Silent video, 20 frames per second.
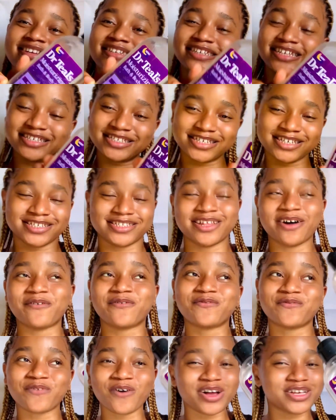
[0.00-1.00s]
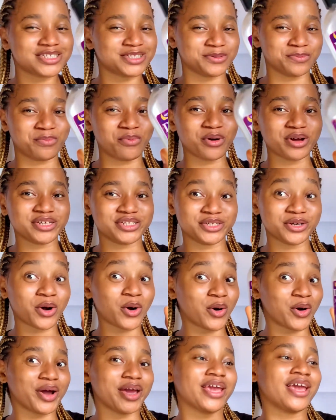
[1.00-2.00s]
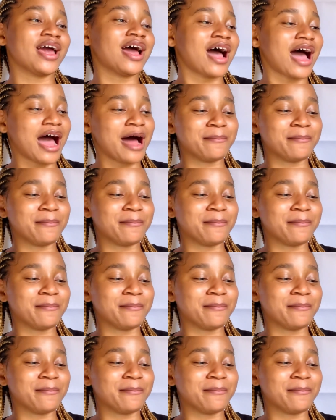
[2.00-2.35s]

This is the first body oil